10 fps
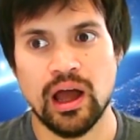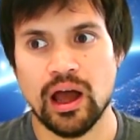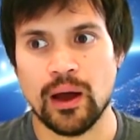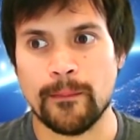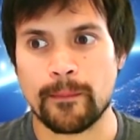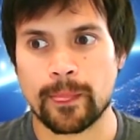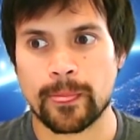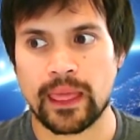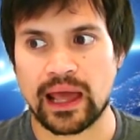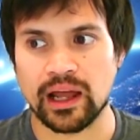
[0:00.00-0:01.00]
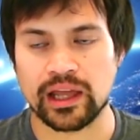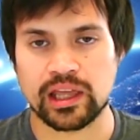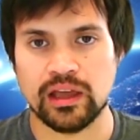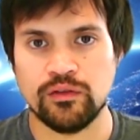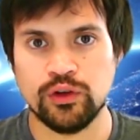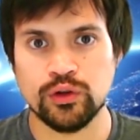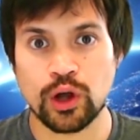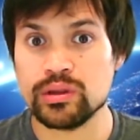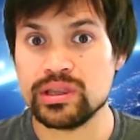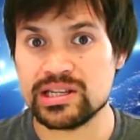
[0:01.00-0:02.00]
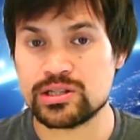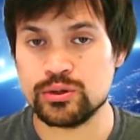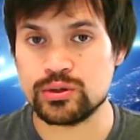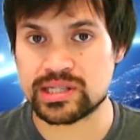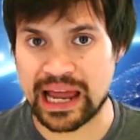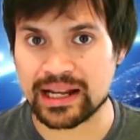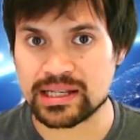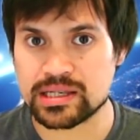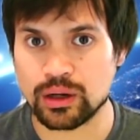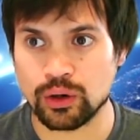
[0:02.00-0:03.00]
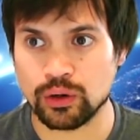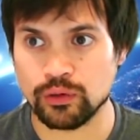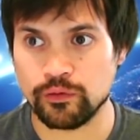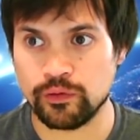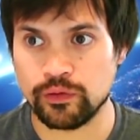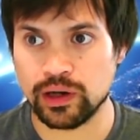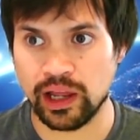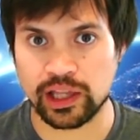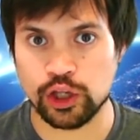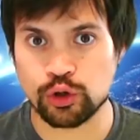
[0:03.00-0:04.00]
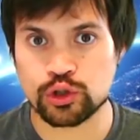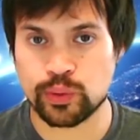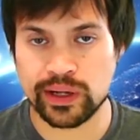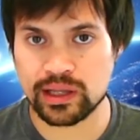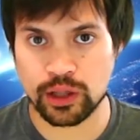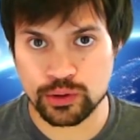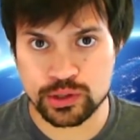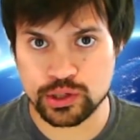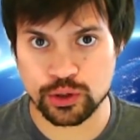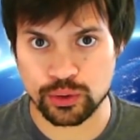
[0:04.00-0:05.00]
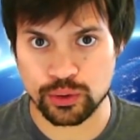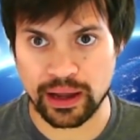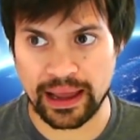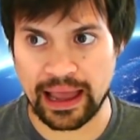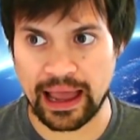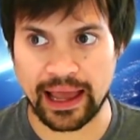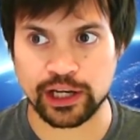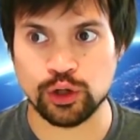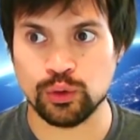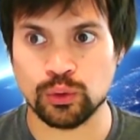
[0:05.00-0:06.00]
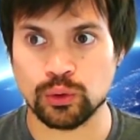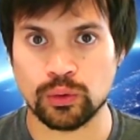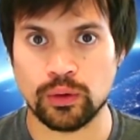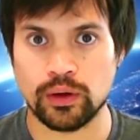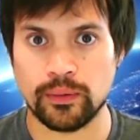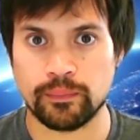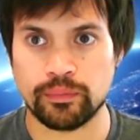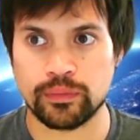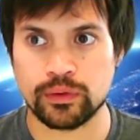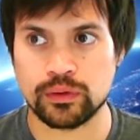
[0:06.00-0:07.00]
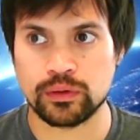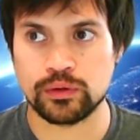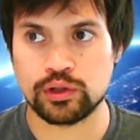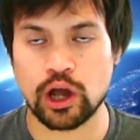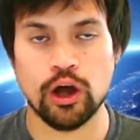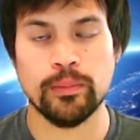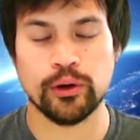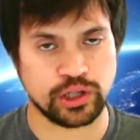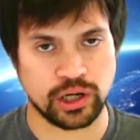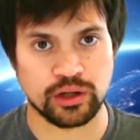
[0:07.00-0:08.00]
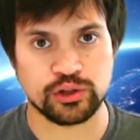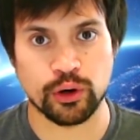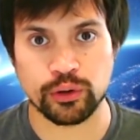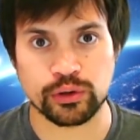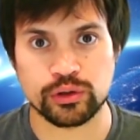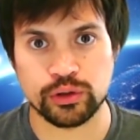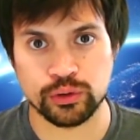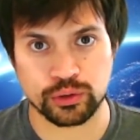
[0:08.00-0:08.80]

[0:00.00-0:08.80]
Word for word: Um, and like if you know these two stats of like you can tweak those two and you will turbocharge your own your